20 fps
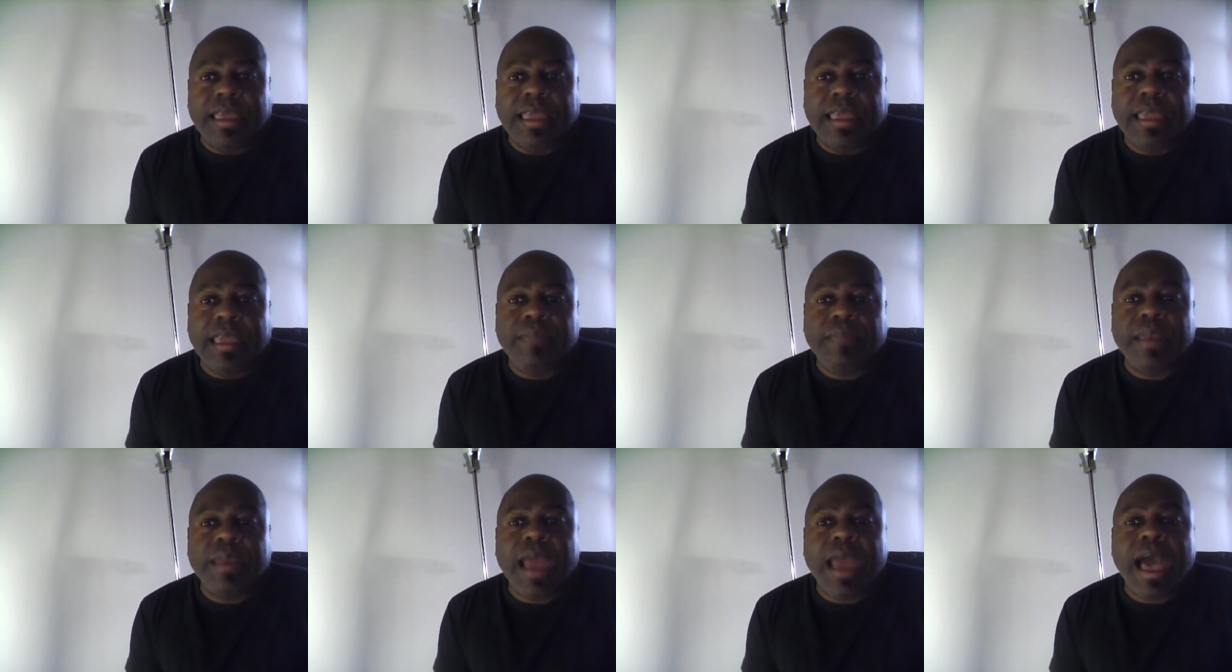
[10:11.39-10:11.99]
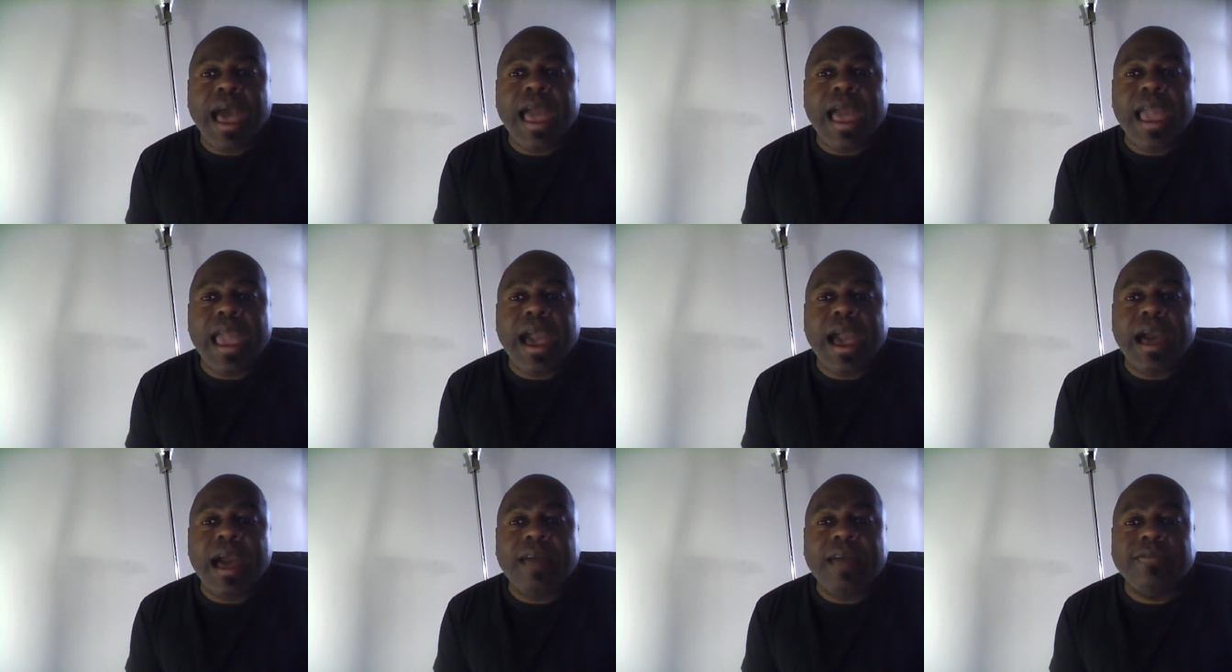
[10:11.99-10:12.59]
Keep an eye
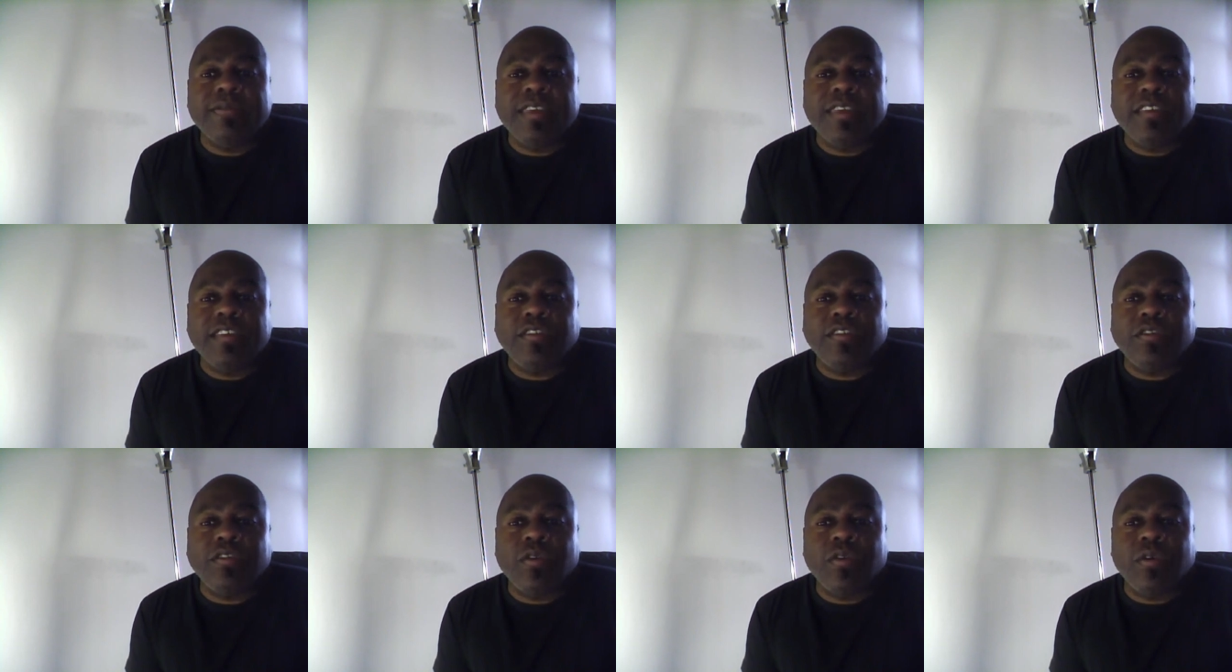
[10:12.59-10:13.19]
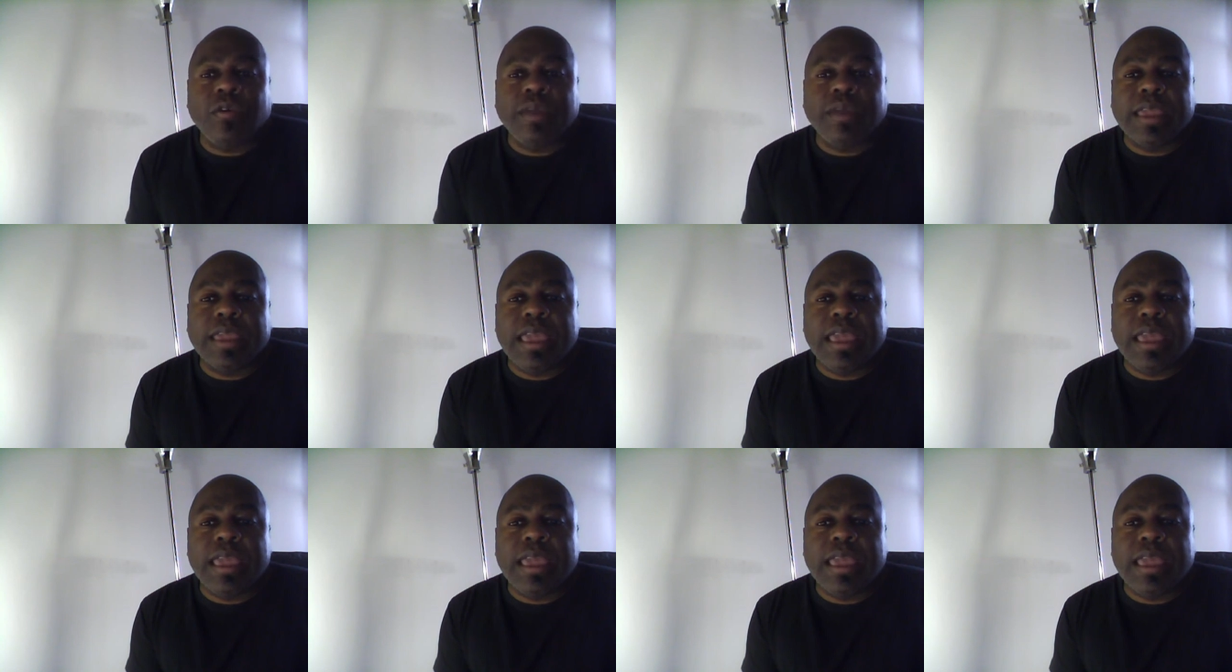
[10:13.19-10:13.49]
on this story.